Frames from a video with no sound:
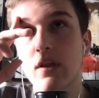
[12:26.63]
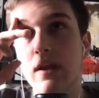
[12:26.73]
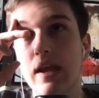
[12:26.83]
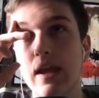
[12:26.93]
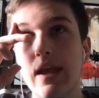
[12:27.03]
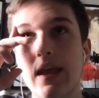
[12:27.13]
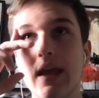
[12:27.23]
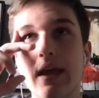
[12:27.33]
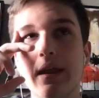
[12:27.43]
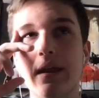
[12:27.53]

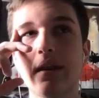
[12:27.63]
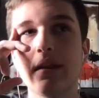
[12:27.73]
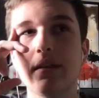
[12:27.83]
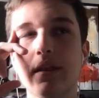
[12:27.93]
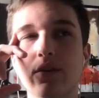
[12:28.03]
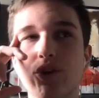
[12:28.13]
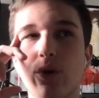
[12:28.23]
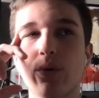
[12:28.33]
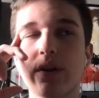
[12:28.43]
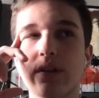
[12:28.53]
And then they're
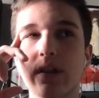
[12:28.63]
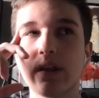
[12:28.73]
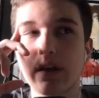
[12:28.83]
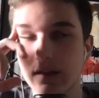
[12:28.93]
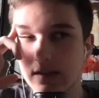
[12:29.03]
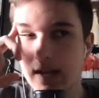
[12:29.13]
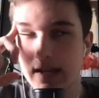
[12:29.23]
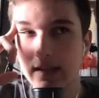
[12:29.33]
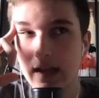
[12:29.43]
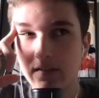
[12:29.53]
showing the day
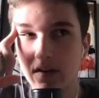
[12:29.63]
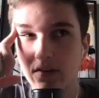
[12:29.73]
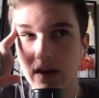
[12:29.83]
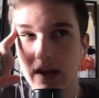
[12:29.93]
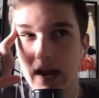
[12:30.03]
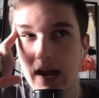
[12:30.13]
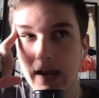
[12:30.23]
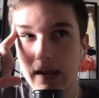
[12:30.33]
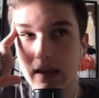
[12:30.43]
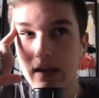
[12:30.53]
in the life of a
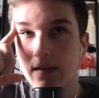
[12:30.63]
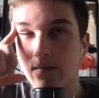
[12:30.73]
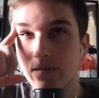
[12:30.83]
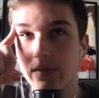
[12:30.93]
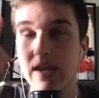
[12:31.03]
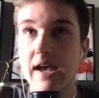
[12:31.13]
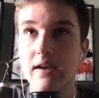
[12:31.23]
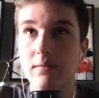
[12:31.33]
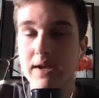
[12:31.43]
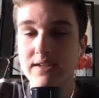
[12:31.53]
guy
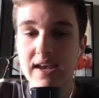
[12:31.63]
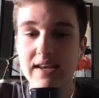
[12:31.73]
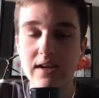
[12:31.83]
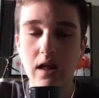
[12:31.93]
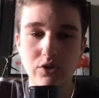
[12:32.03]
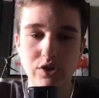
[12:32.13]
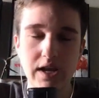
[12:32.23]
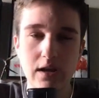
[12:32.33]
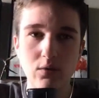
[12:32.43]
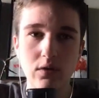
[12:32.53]
that makes $80 a
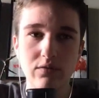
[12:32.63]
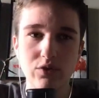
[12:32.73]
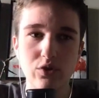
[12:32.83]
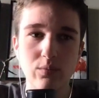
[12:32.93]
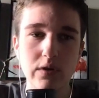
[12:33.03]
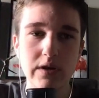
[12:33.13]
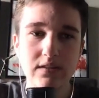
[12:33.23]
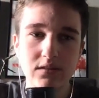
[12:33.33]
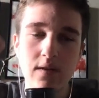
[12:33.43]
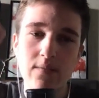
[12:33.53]
day who delivers Uber
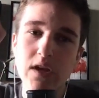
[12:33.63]
Eats.